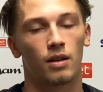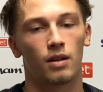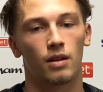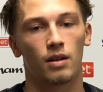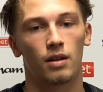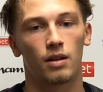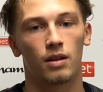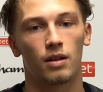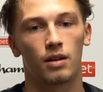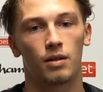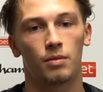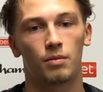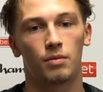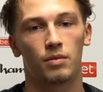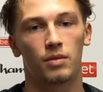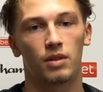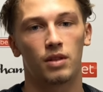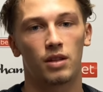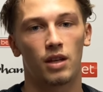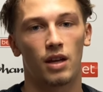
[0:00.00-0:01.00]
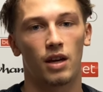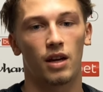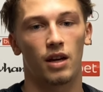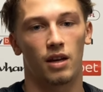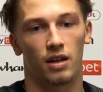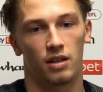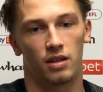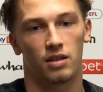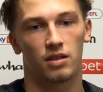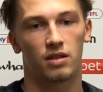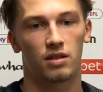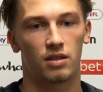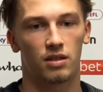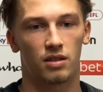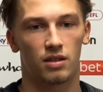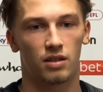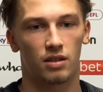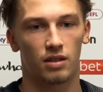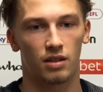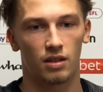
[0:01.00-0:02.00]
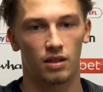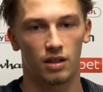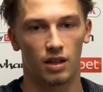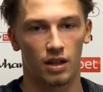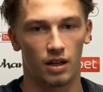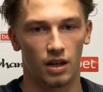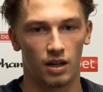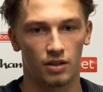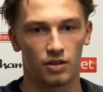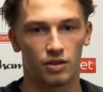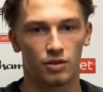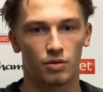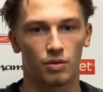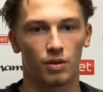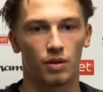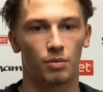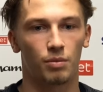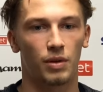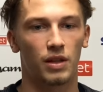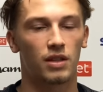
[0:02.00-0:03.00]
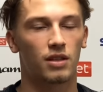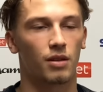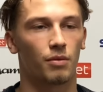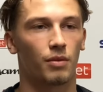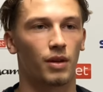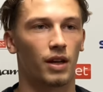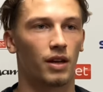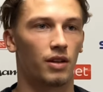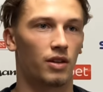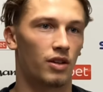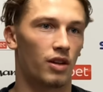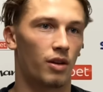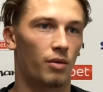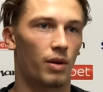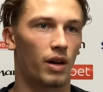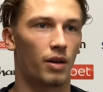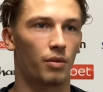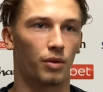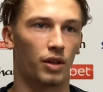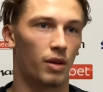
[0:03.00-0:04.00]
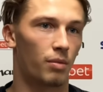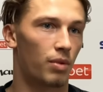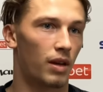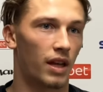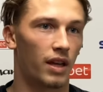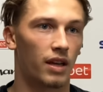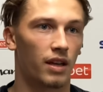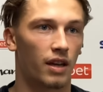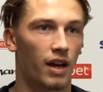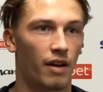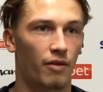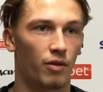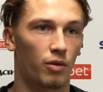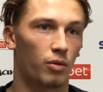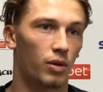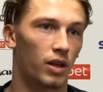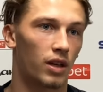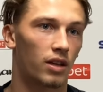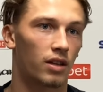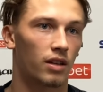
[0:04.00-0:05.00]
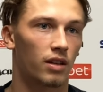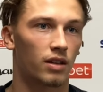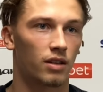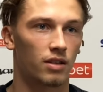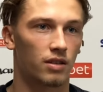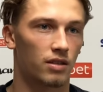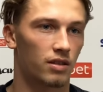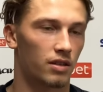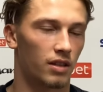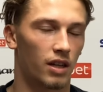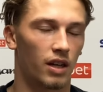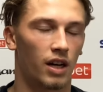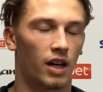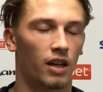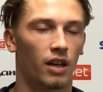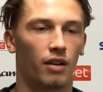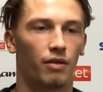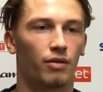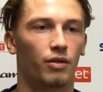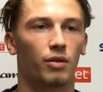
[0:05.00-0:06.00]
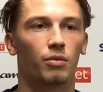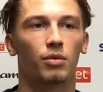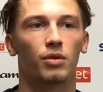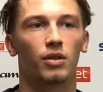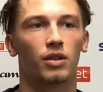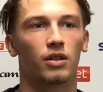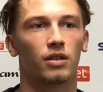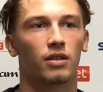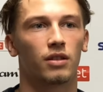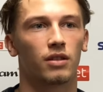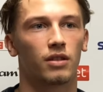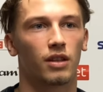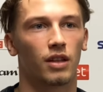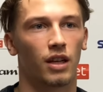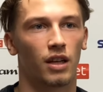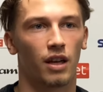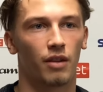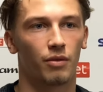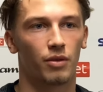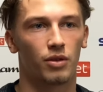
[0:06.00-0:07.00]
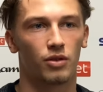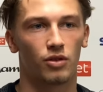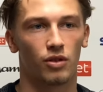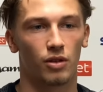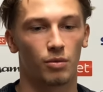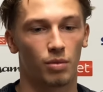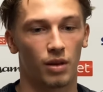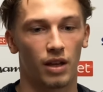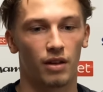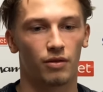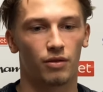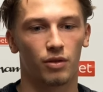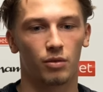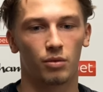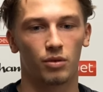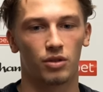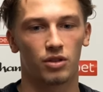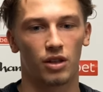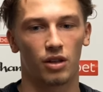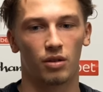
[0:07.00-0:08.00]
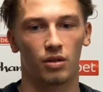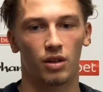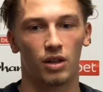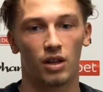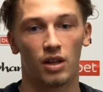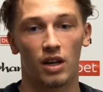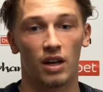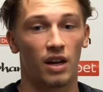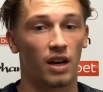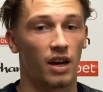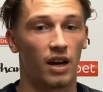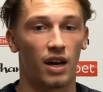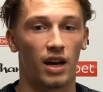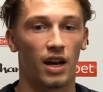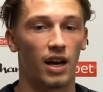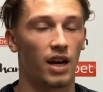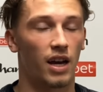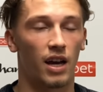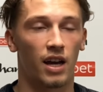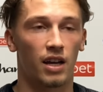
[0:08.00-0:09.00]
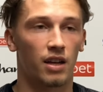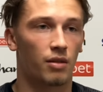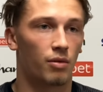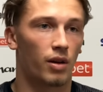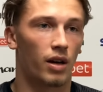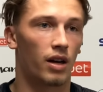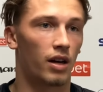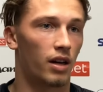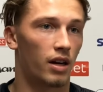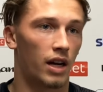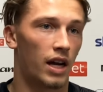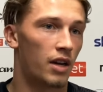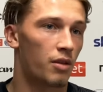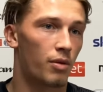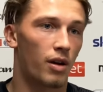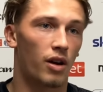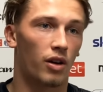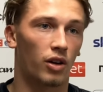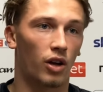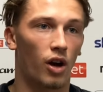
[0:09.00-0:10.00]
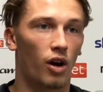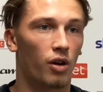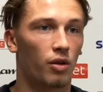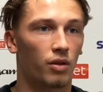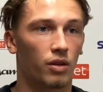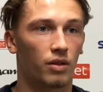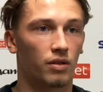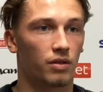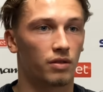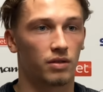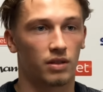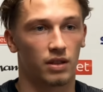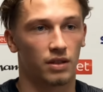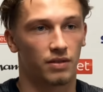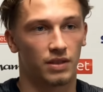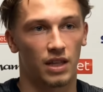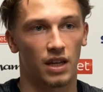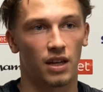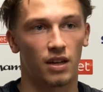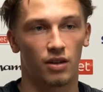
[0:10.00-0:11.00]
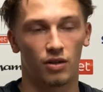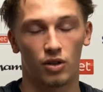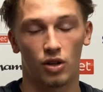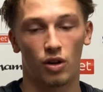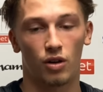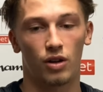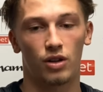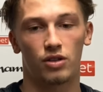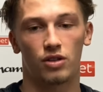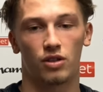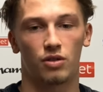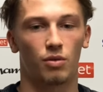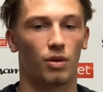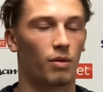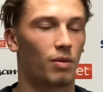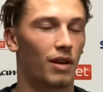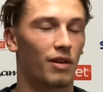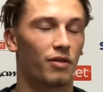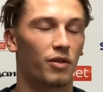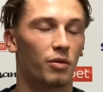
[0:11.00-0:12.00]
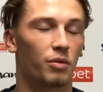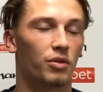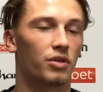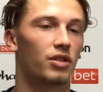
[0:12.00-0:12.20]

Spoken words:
Yeah, I just want to be somewhere, you know, where I'm going to play every week because I love football and I love enjoying playing football. So anywhere I go, if it's here or Norwich, I just want to play football.